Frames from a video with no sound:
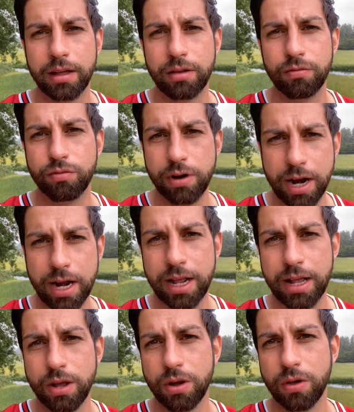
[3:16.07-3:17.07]

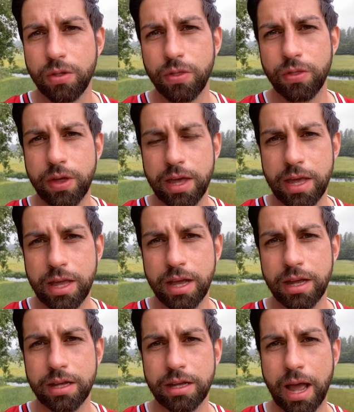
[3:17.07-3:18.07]
really the
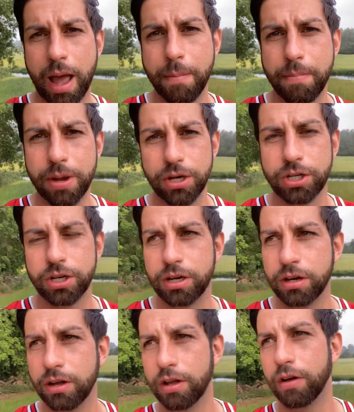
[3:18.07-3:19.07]

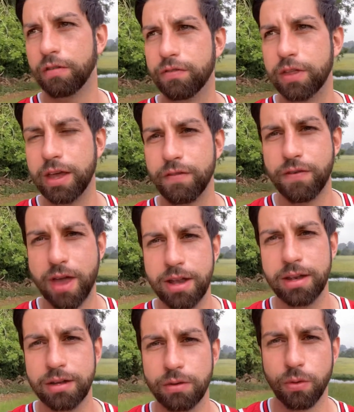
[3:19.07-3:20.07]
ambition of the
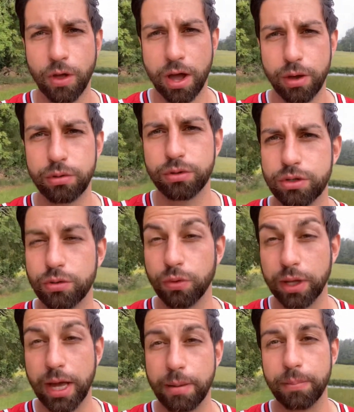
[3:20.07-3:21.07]
event or the host or
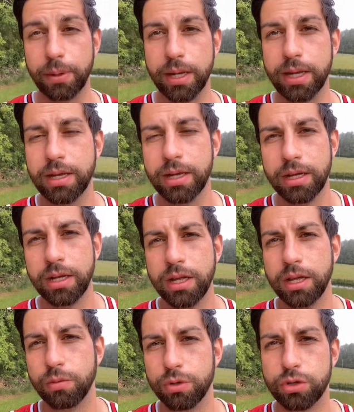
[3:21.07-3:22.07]
the company
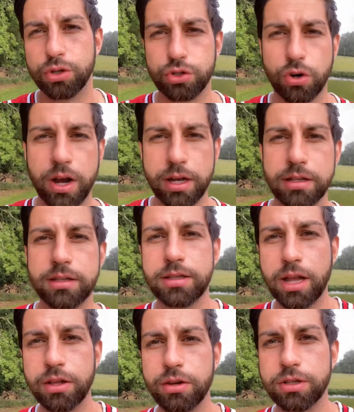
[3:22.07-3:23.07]
was to try and
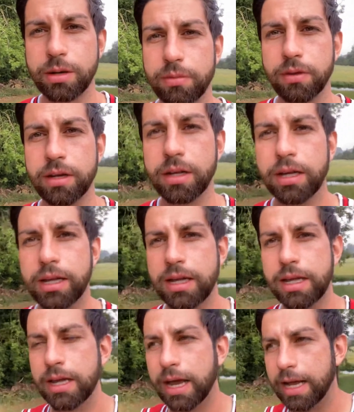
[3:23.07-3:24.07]
sell you something.
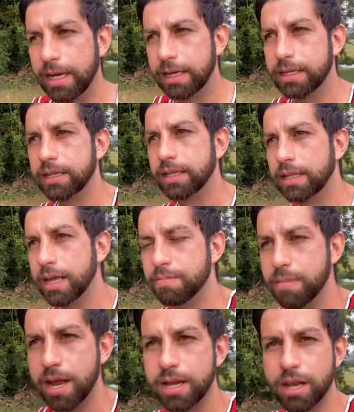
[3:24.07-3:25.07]
And they
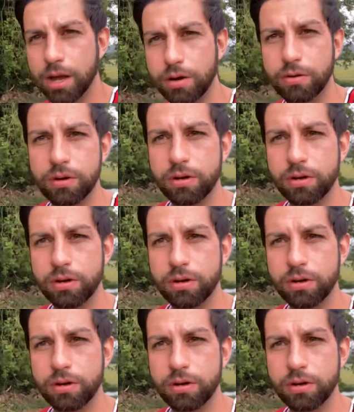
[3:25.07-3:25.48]
made no